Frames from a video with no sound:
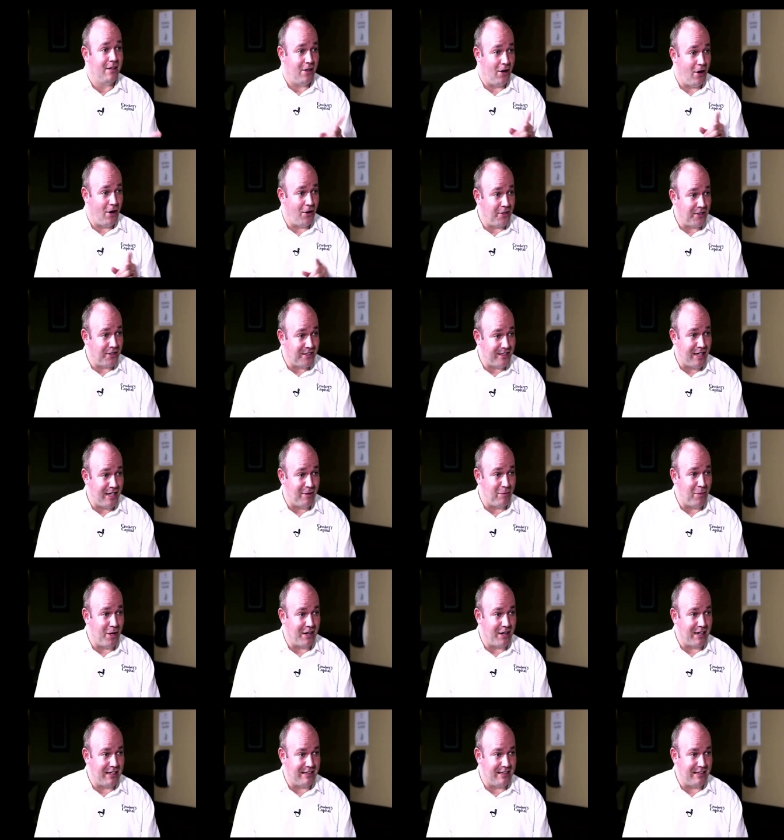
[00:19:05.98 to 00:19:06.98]
understand
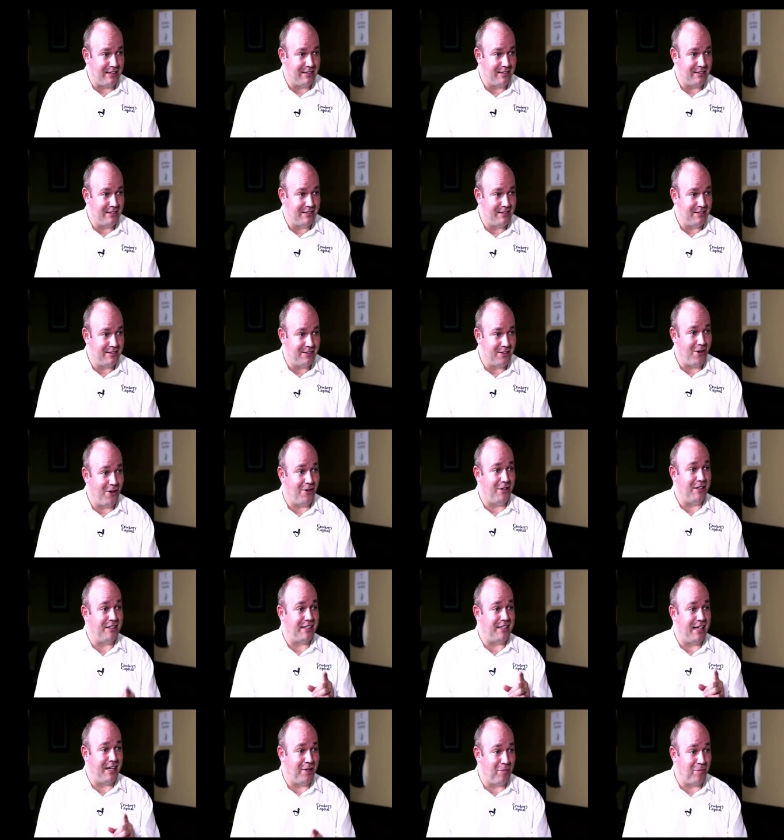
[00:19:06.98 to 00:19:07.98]
marketing,
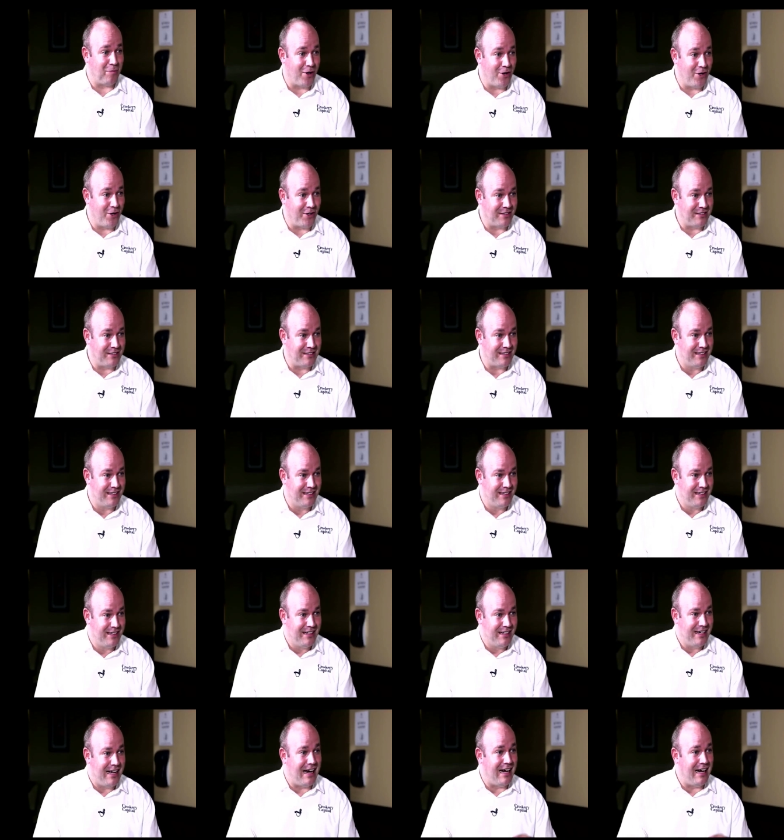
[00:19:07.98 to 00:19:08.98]
understand the product.
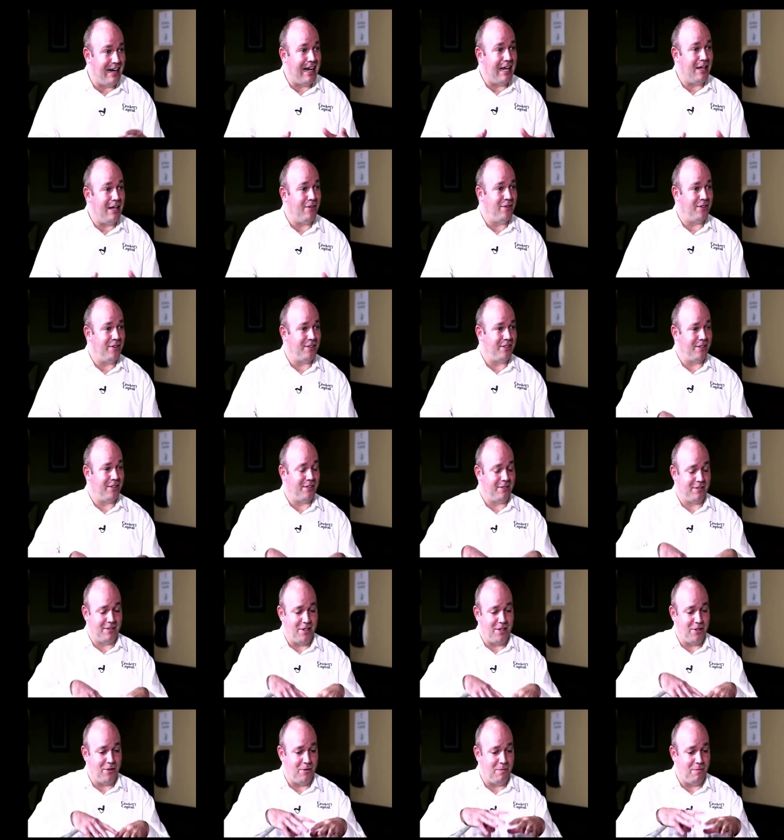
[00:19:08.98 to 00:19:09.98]
And life is
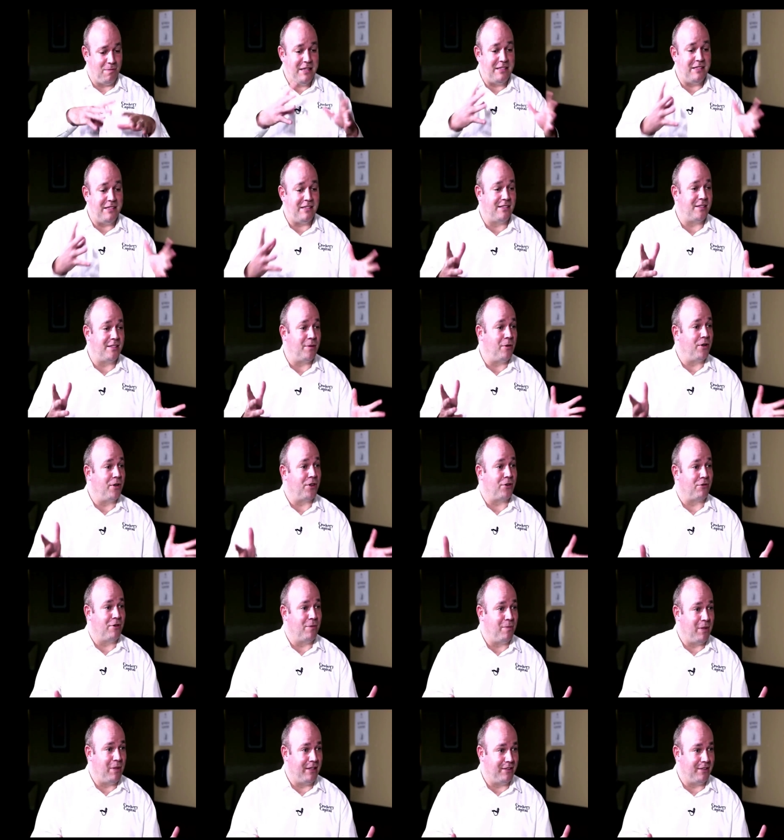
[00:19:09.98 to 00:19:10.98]
you know, business is about 3
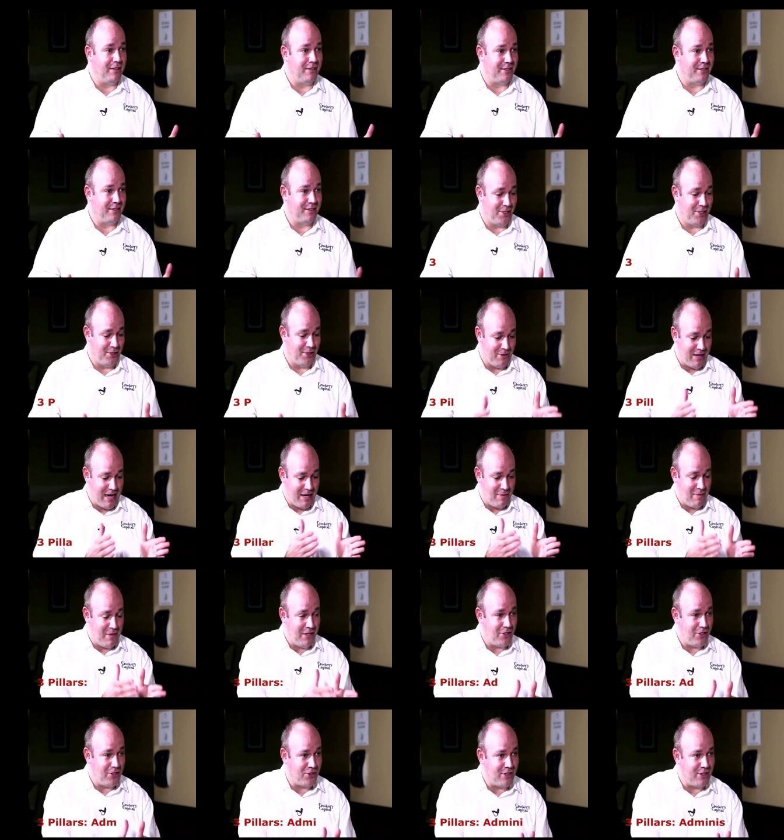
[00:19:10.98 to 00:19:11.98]
pillars, you know,
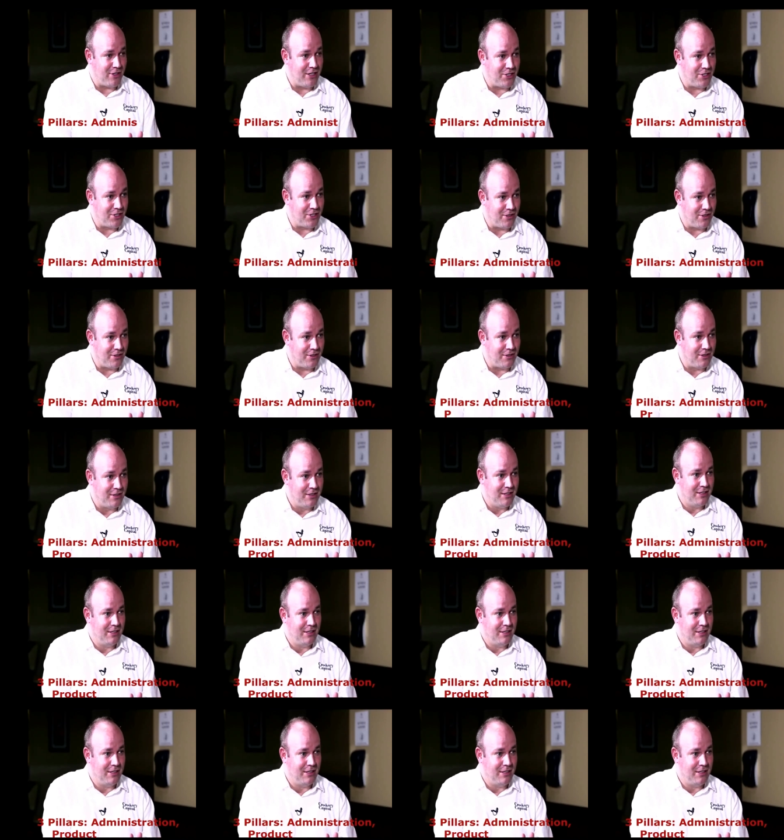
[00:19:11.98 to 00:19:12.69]
administration,